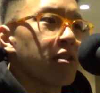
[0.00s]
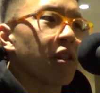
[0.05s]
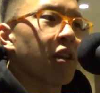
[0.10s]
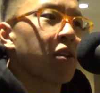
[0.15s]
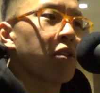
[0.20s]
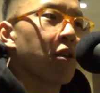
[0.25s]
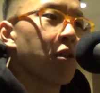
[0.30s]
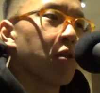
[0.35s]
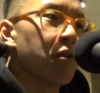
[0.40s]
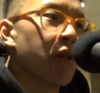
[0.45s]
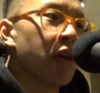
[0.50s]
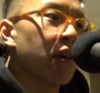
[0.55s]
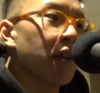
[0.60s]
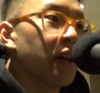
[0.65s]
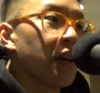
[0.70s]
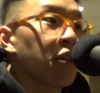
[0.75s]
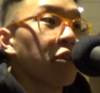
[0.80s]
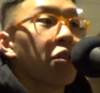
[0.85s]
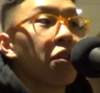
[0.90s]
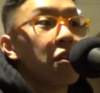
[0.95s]
Like know that
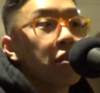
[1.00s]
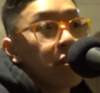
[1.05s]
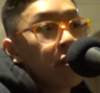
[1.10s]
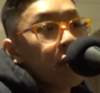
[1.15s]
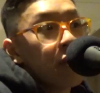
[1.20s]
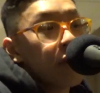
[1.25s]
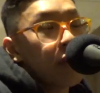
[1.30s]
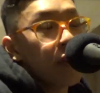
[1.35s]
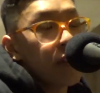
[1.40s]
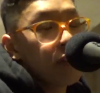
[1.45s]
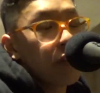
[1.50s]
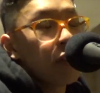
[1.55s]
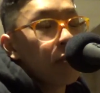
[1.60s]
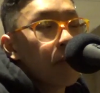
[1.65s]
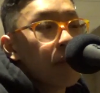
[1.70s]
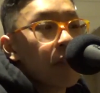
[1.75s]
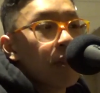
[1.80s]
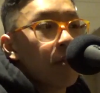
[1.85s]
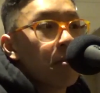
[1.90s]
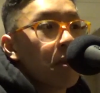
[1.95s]
like this could
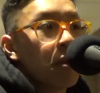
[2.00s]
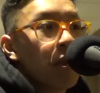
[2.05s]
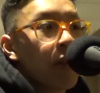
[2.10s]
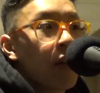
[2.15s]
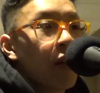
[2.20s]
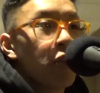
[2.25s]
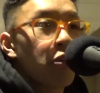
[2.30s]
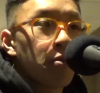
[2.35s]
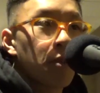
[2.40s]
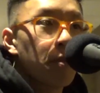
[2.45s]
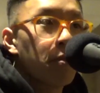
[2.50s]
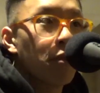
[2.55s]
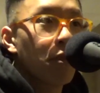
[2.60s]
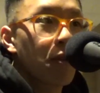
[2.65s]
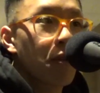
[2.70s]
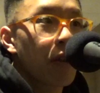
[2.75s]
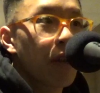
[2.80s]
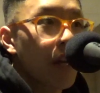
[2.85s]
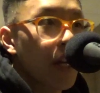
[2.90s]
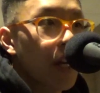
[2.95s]
be something that other people are
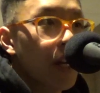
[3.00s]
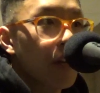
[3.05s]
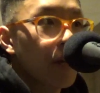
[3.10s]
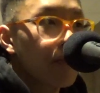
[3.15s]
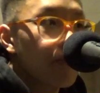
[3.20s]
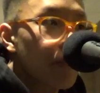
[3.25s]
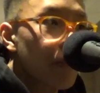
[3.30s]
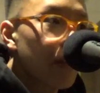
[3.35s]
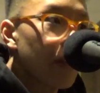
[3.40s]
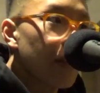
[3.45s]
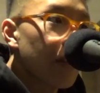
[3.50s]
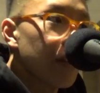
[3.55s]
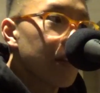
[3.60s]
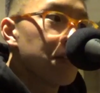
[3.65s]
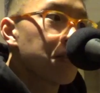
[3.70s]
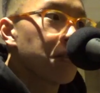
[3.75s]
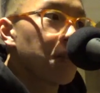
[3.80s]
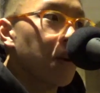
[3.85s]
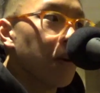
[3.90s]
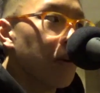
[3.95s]
thinking,
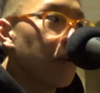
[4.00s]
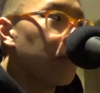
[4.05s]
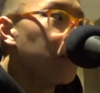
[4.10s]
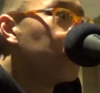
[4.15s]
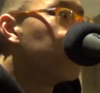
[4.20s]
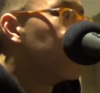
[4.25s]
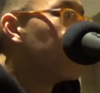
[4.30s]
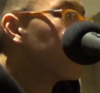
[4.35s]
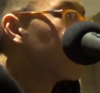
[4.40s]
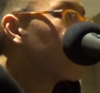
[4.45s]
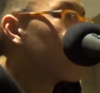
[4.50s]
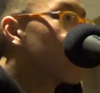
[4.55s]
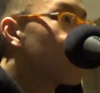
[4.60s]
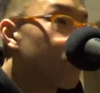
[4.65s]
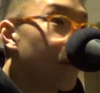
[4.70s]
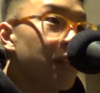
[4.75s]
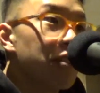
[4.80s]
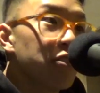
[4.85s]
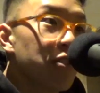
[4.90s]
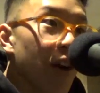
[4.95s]
so
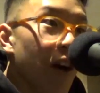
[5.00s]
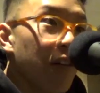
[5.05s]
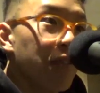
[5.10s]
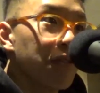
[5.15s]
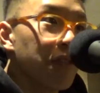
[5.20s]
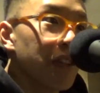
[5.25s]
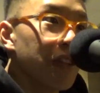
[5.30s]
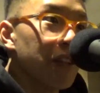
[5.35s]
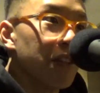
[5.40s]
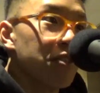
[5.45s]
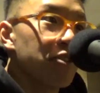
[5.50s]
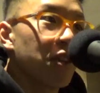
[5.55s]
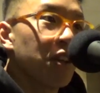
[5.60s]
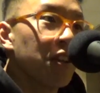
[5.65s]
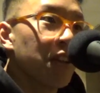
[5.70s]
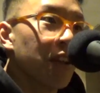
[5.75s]
tread softly or tread